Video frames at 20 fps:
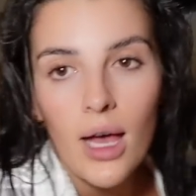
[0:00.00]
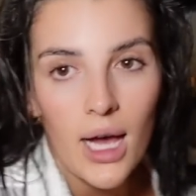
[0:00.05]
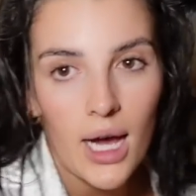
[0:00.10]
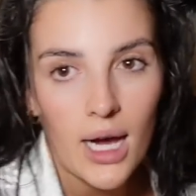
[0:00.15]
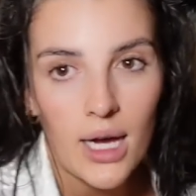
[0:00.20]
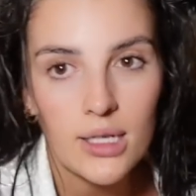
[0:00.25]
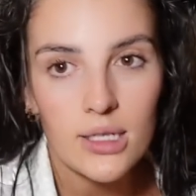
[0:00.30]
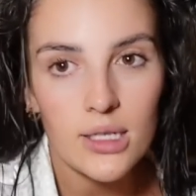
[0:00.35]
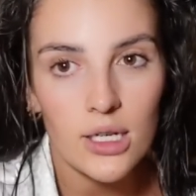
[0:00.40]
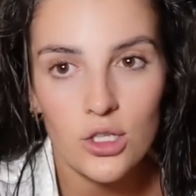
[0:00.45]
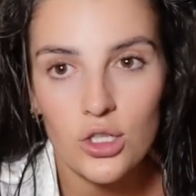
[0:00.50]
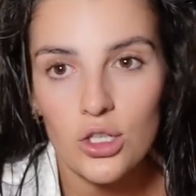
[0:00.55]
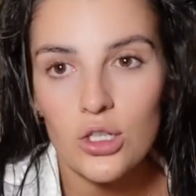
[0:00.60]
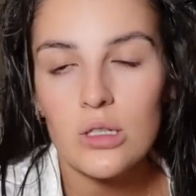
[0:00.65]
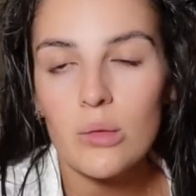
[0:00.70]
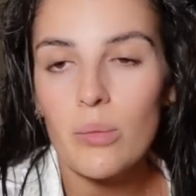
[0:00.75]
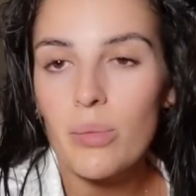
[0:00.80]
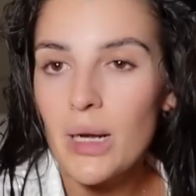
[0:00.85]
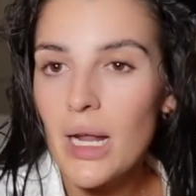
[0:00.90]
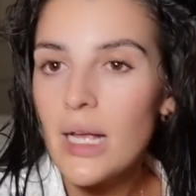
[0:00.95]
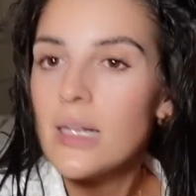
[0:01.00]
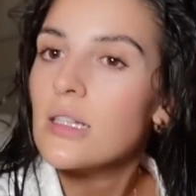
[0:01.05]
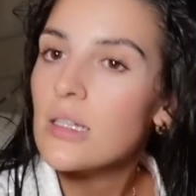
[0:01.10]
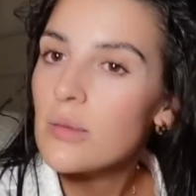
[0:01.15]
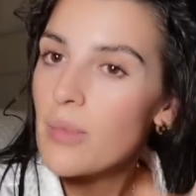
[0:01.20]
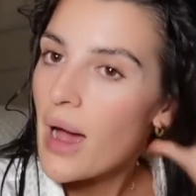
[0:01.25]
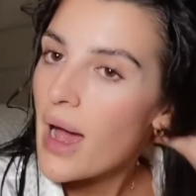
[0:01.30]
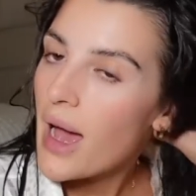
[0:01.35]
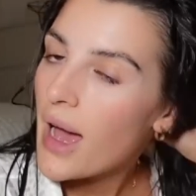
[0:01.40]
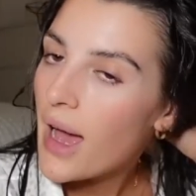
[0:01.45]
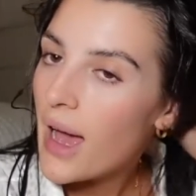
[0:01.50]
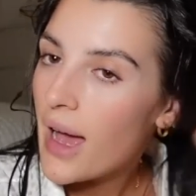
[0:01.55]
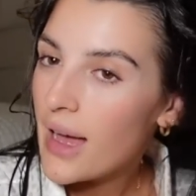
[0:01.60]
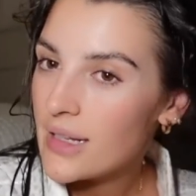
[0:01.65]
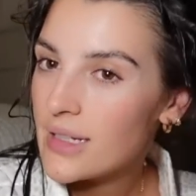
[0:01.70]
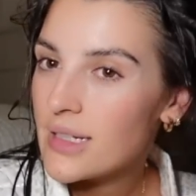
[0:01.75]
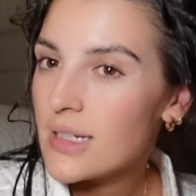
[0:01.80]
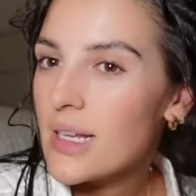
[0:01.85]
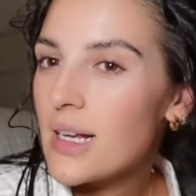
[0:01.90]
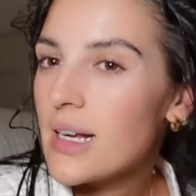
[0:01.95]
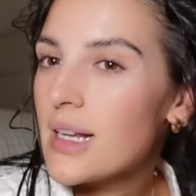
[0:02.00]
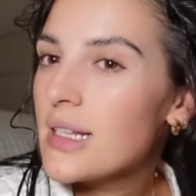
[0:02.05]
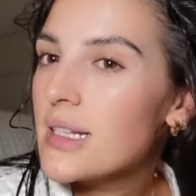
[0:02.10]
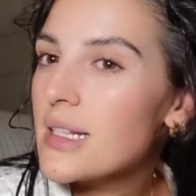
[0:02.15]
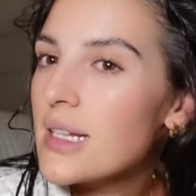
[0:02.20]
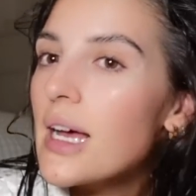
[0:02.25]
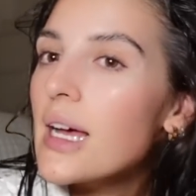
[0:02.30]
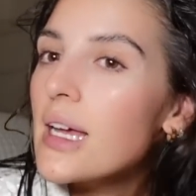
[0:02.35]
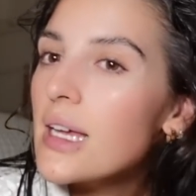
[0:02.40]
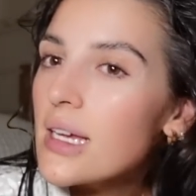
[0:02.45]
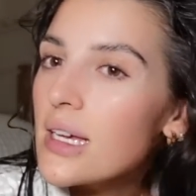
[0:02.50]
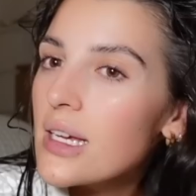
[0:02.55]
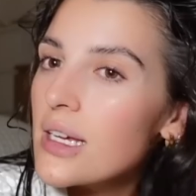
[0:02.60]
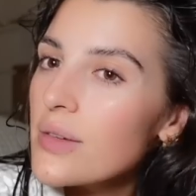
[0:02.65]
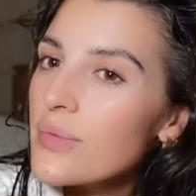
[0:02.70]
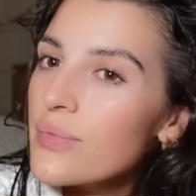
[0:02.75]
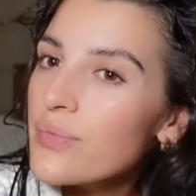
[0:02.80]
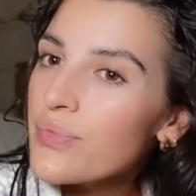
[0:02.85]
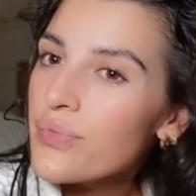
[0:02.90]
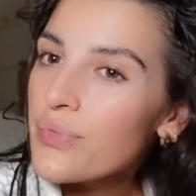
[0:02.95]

and I just blast my hair until it's like